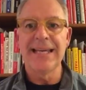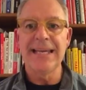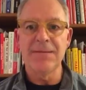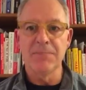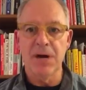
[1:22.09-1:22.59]

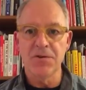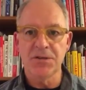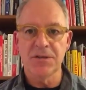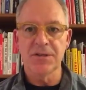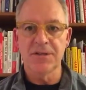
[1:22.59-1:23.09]

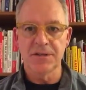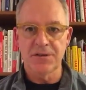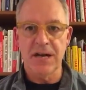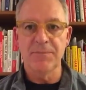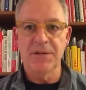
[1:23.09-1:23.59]
emotions
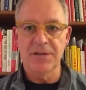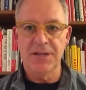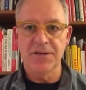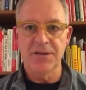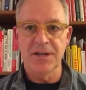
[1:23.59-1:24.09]
described in the
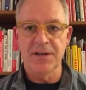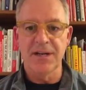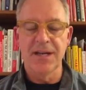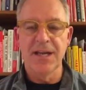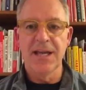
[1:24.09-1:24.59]
dictionary.